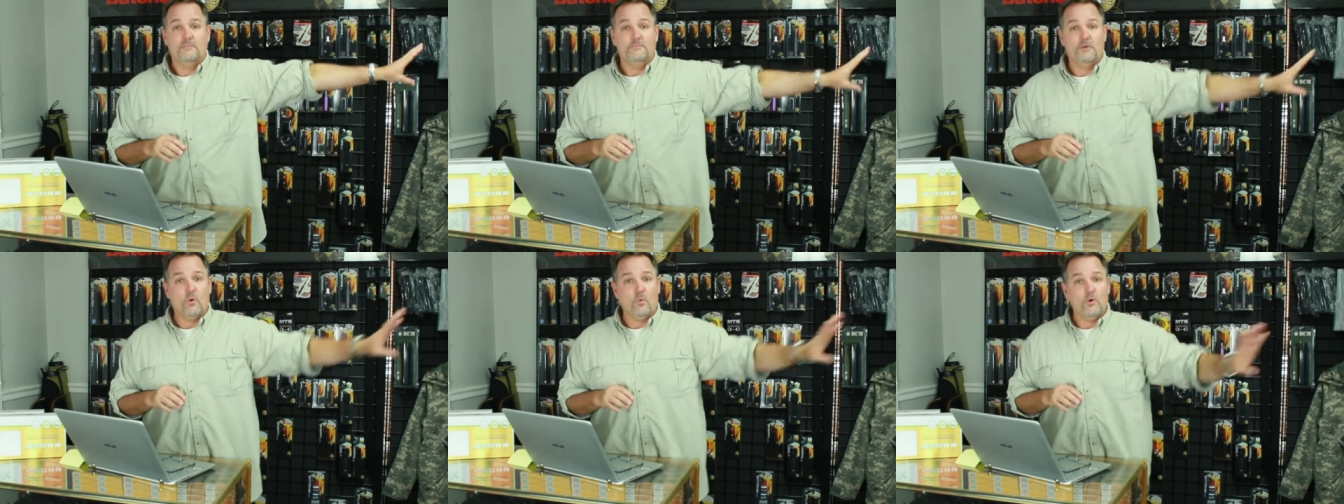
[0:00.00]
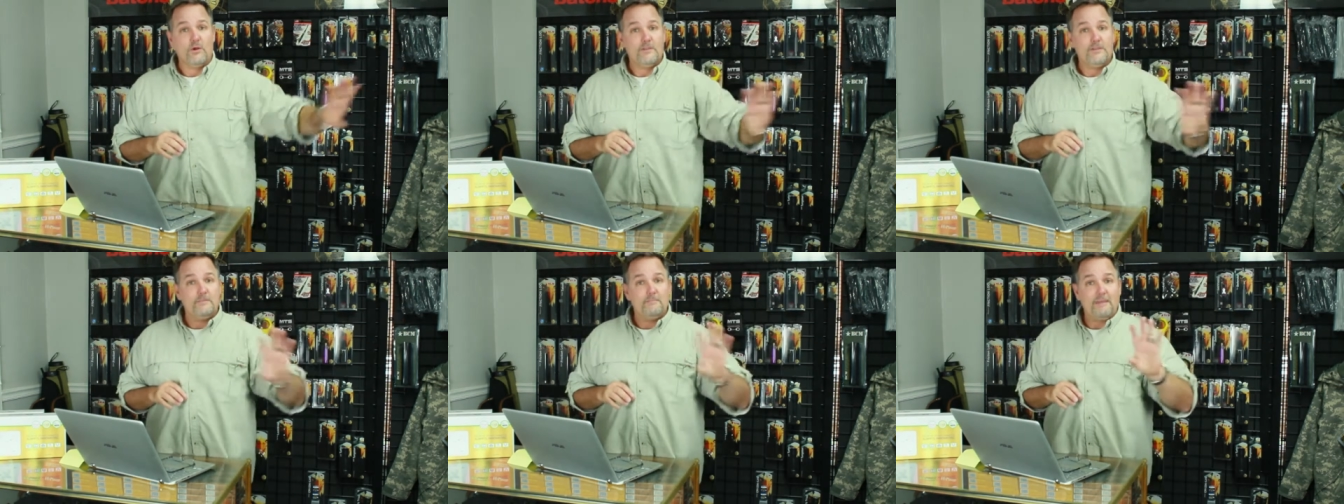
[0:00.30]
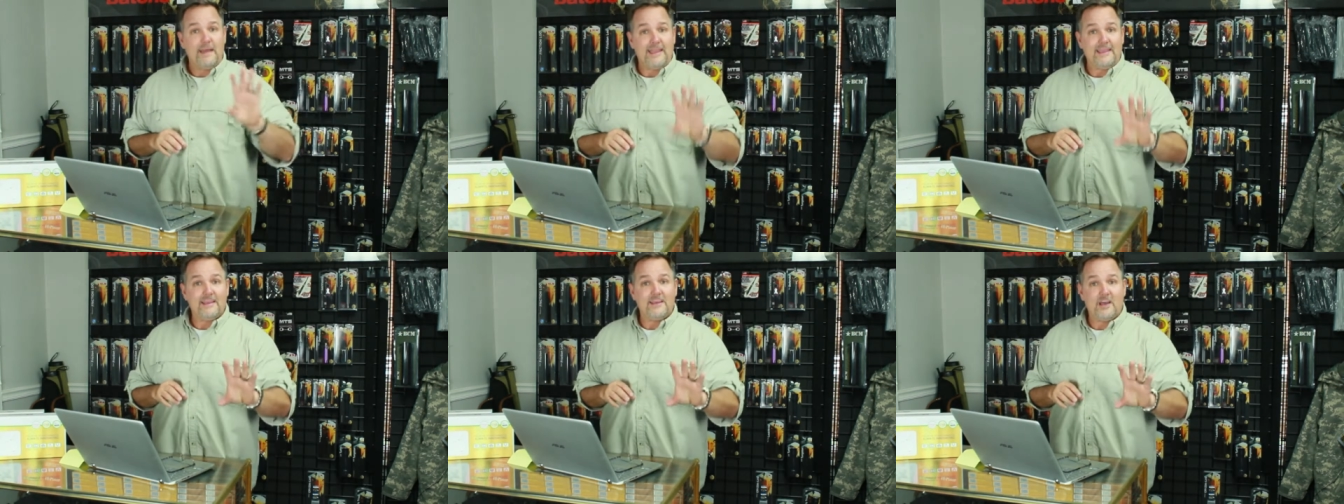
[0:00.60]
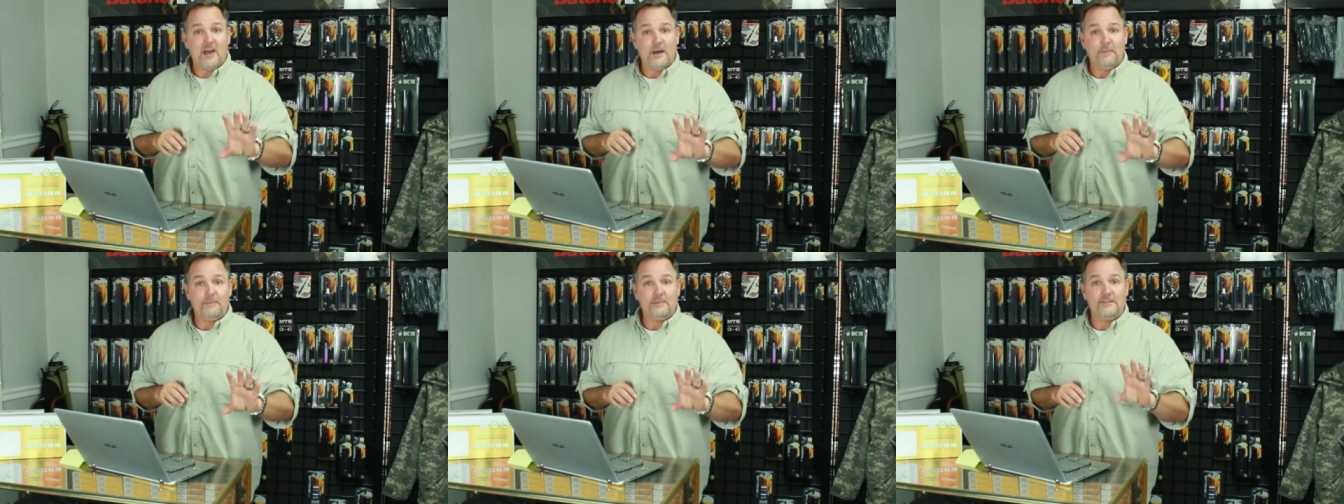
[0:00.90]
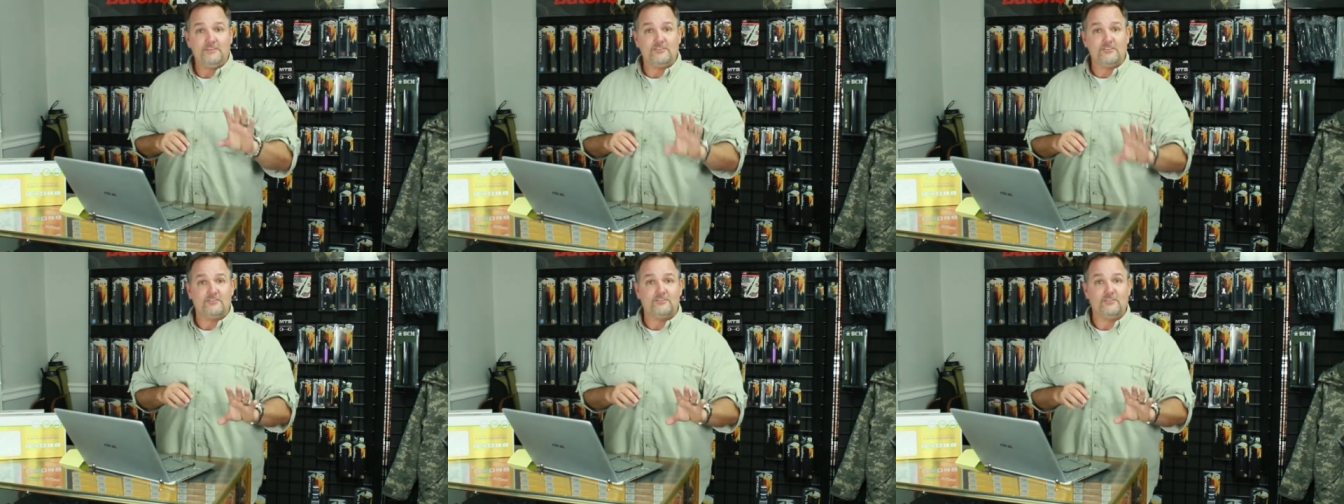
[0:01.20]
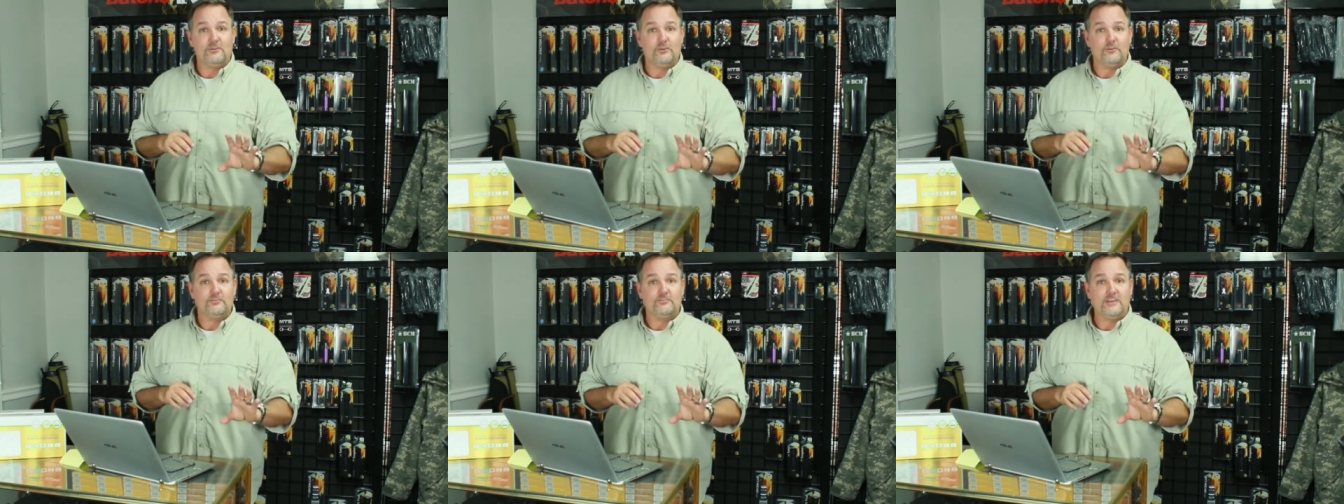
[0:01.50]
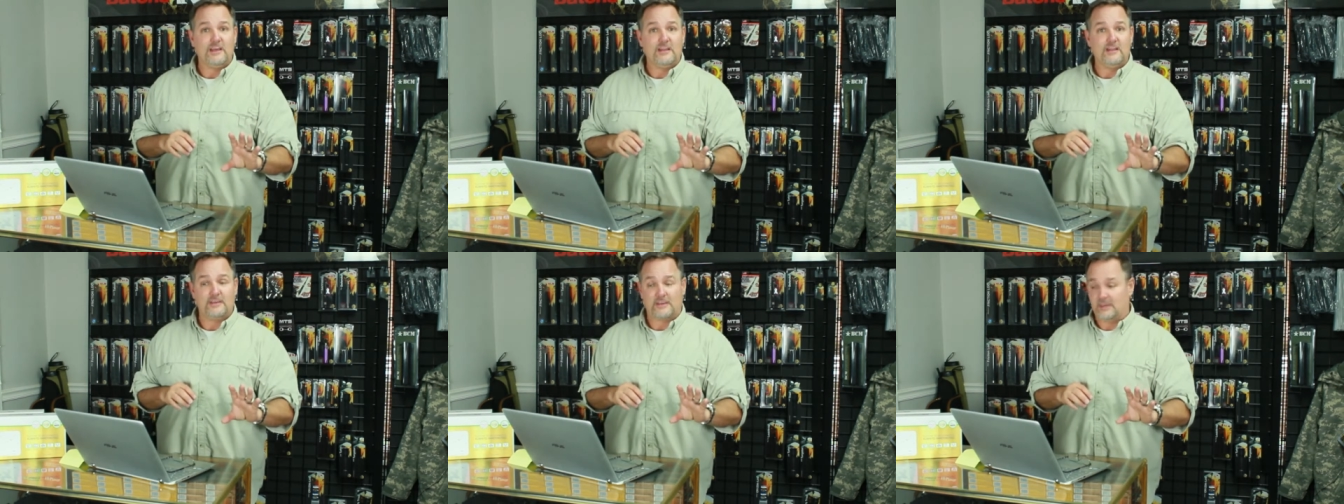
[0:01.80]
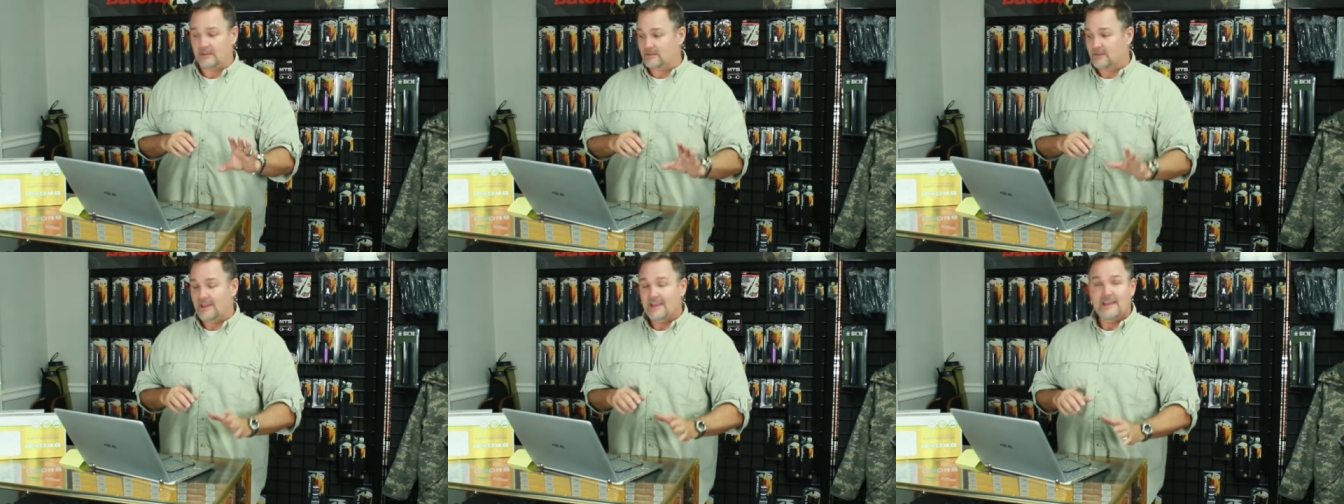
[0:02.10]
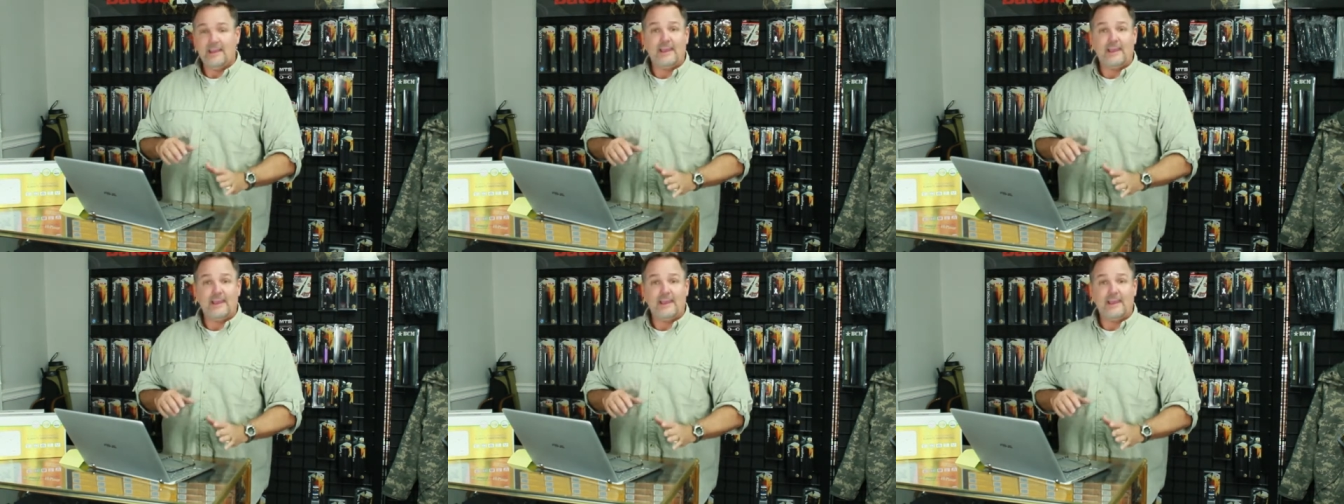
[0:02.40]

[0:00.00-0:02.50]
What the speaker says: but one of the main companies is still selling it.